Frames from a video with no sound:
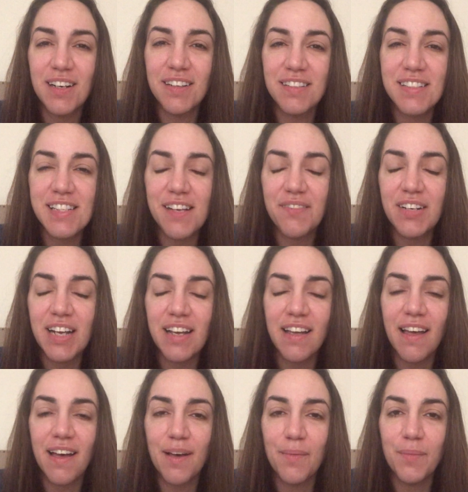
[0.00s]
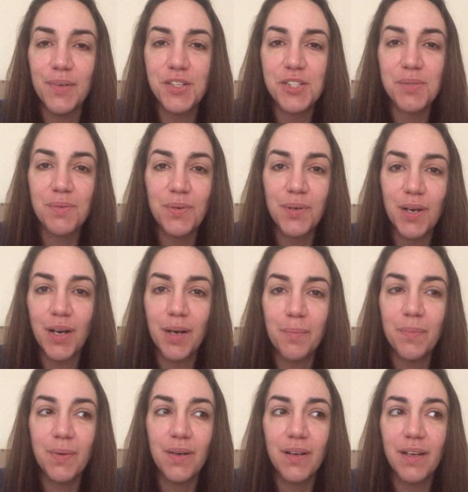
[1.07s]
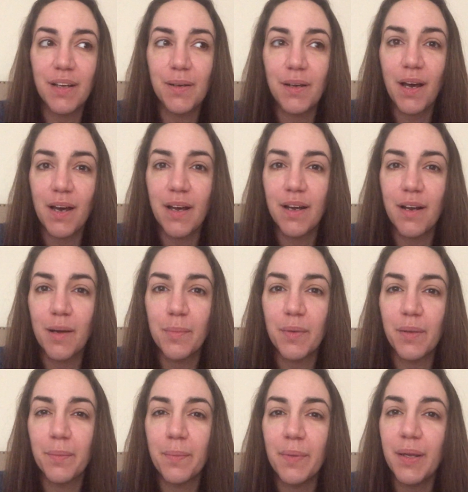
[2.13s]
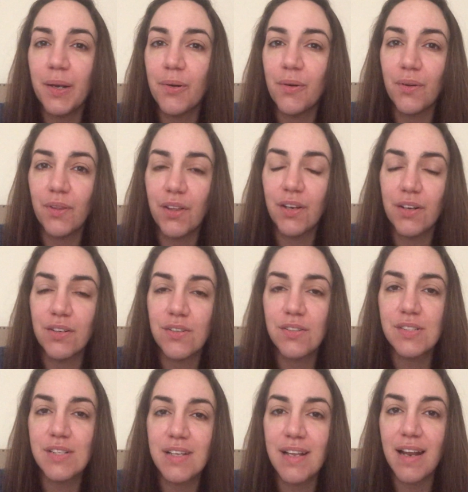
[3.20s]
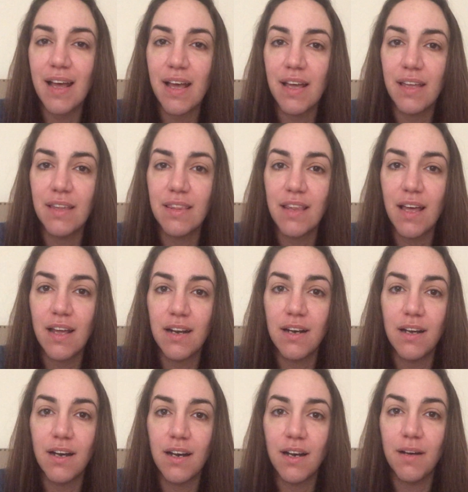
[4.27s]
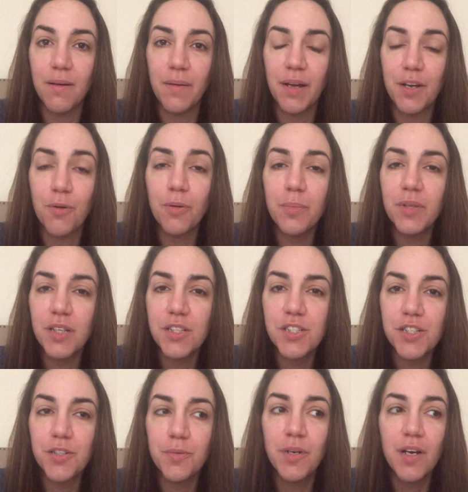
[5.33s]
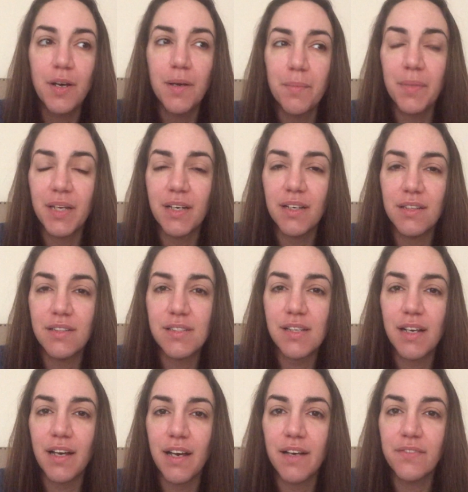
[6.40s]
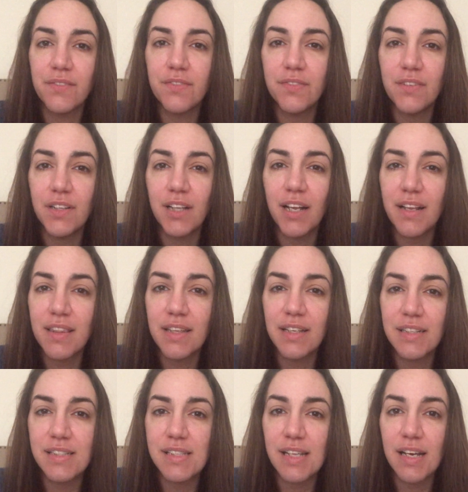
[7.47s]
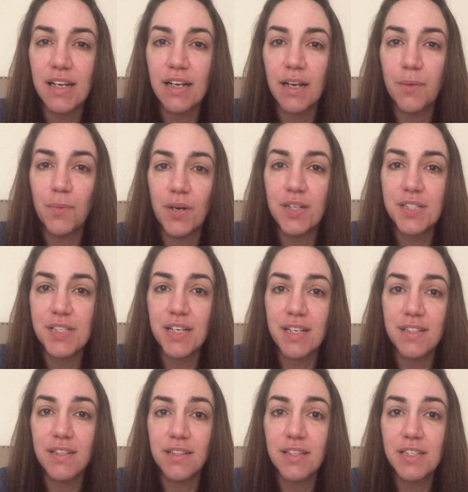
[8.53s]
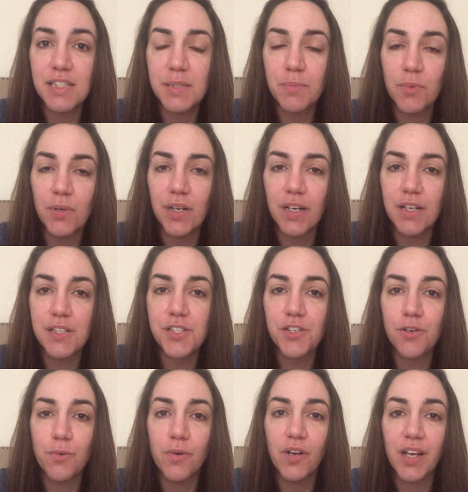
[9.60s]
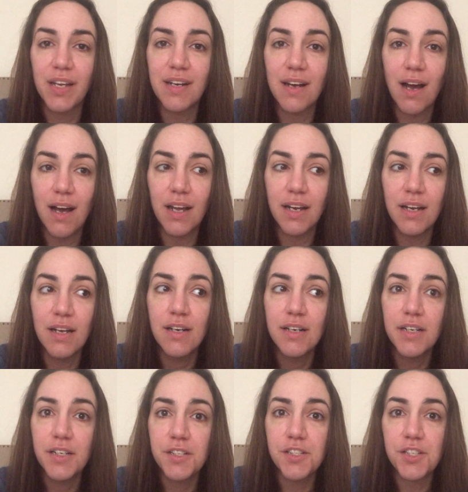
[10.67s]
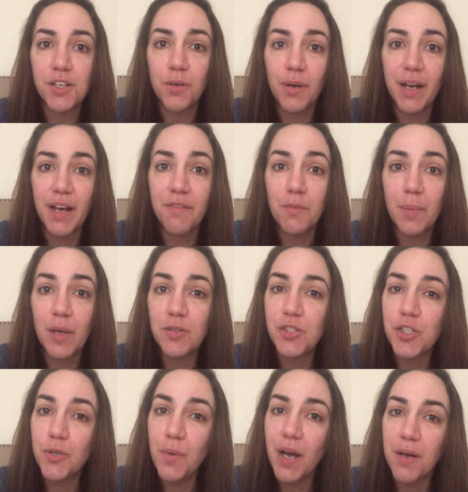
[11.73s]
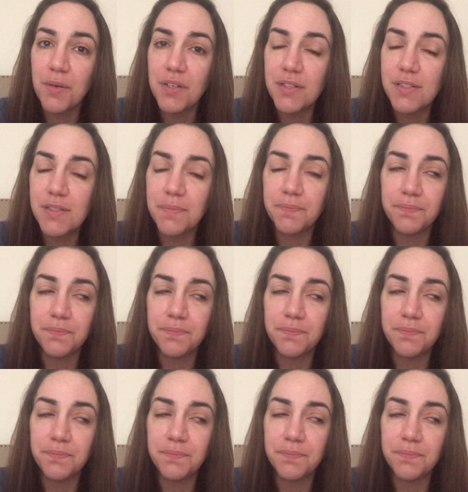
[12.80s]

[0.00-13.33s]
7 a.m. I just woke up. I got up a bit earlier today than I normally do because I have a lot of things that I want to get done this morning. I start work at 9, so I have about 2 hours